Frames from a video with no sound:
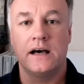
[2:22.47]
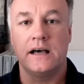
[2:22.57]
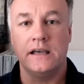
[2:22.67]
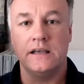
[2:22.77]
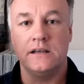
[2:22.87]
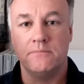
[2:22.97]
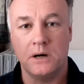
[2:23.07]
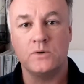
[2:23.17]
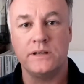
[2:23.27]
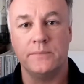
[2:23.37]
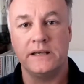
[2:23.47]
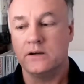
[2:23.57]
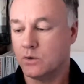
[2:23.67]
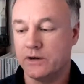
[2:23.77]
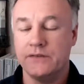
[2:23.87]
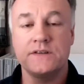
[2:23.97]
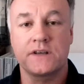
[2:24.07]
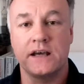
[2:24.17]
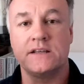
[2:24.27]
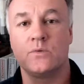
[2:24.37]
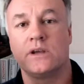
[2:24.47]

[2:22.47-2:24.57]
a multimeter or in this case